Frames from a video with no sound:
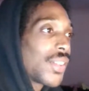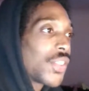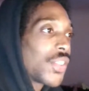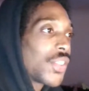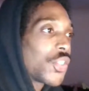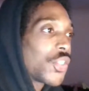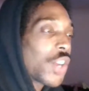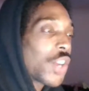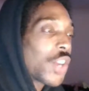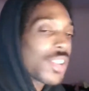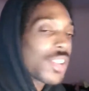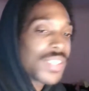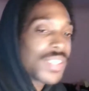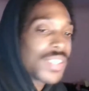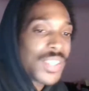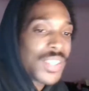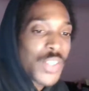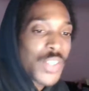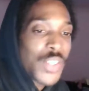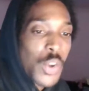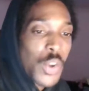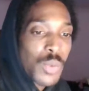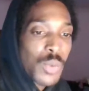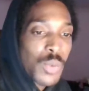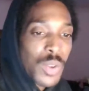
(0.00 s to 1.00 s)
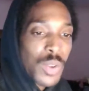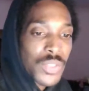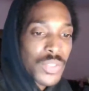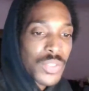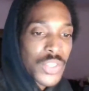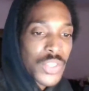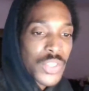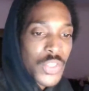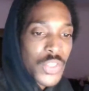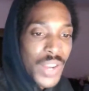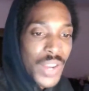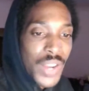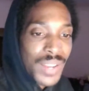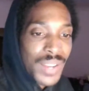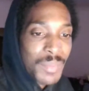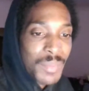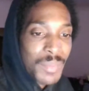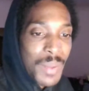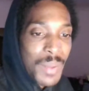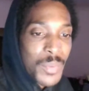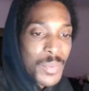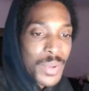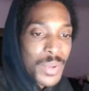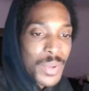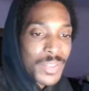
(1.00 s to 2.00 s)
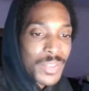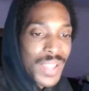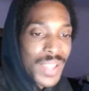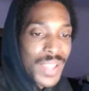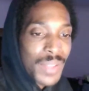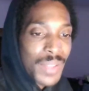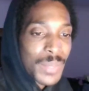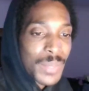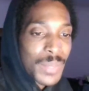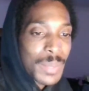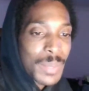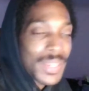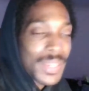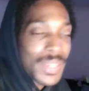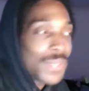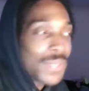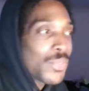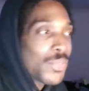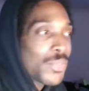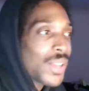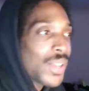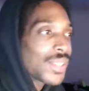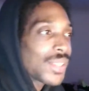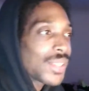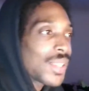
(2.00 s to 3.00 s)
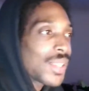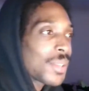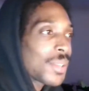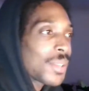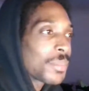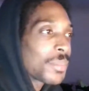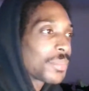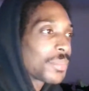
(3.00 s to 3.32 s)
Jairzinho Rosenstrike. My boy he be getting fucked up.